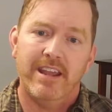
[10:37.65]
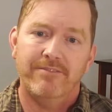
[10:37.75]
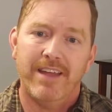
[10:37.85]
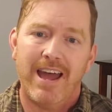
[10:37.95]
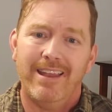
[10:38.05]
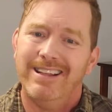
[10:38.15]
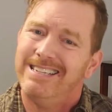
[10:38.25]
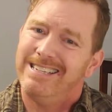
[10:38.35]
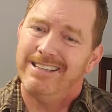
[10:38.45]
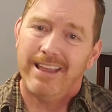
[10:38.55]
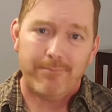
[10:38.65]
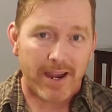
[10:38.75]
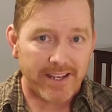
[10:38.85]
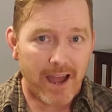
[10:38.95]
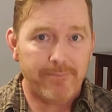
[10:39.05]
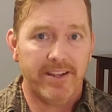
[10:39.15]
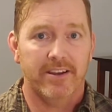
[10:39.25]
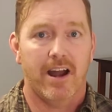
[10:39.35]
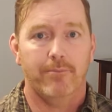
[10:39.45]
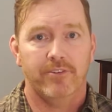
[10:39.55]
If not, that might not be a
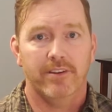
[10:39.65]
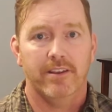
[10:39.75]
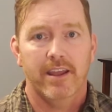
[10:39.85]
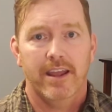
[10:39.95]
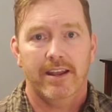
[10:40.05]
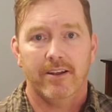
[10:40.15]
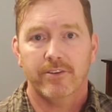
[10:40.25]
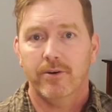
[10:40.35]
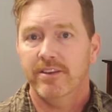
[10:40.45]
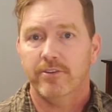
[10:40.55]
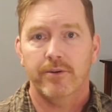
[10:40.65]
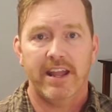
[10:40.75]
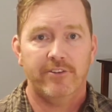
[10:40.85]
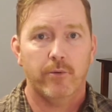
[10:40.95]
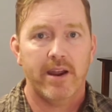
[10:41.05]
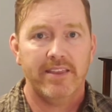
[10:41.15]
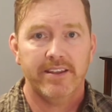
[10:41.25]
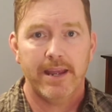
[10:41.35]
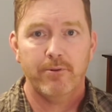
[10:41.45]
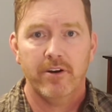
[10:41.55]
good option. And also, is there an HOA in the
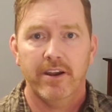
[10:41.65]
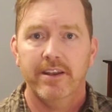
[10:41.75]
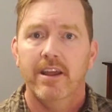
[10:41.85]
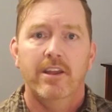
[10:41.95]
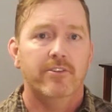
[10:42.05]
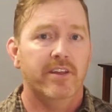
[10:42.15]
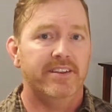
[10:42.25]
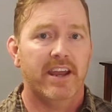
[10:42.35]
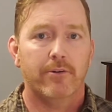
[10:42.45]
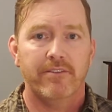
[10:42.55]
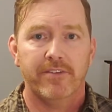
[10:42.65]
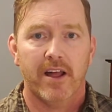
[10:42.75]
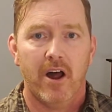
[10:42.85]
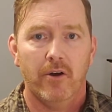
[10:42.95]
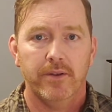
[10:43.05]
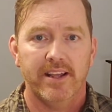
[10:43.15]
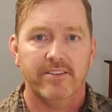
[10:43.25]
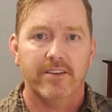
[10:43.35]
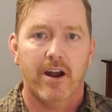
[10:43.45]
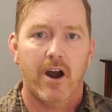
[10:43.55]
neighborhood? Do they decorate for the
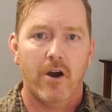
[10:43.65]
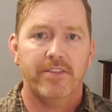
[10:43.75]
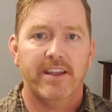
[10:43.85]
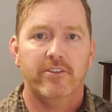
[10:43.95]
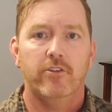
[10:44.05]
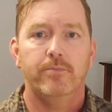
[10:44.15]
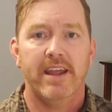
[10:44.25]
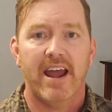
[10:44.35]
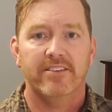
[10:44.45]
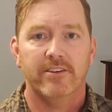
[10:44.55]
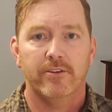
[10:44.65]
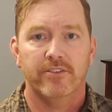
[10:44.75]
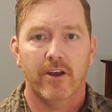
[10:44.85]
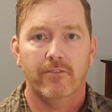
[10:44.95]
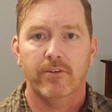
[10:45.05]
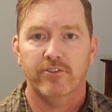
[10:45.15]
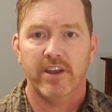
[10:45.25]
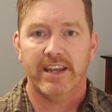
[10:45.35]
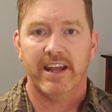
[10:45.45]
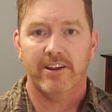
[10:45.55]
holidays? All things you should be asking yourself when
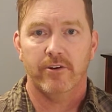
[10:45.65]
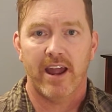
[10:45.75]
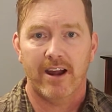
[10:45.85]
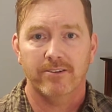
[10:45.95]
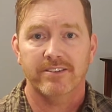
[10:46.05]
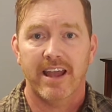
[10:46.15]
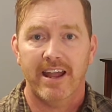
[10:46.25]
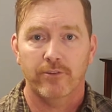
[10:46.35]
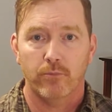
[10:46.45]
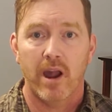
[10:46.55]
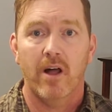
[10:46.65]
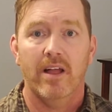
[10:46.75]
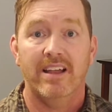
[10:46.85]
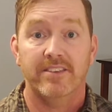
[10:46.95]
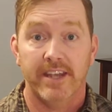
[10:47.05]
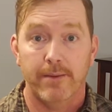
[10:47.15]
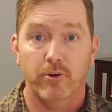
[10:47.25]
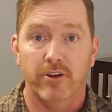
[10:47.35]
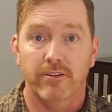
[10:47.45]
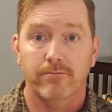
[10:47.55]
checking out your house as well as the
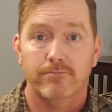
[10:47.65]
neighborhood.